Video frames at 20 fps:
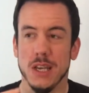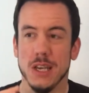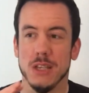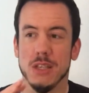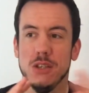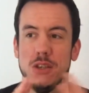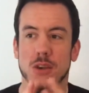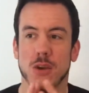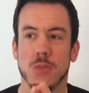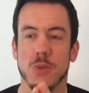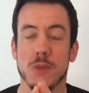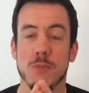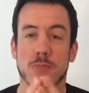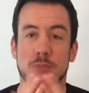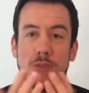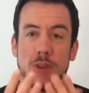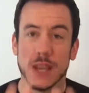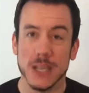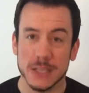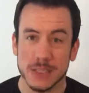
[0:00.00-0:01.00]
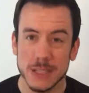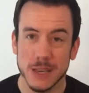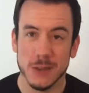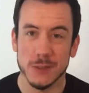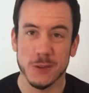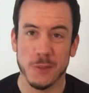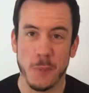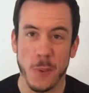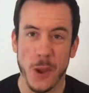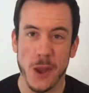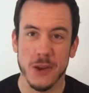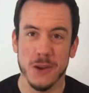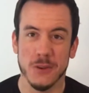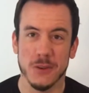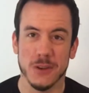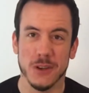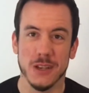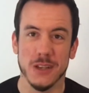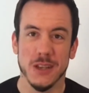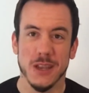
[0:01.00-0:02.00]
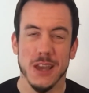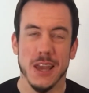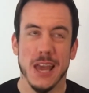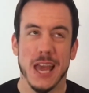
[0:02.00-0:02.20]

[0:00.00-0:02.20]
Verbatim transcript: You know, we break down the binary,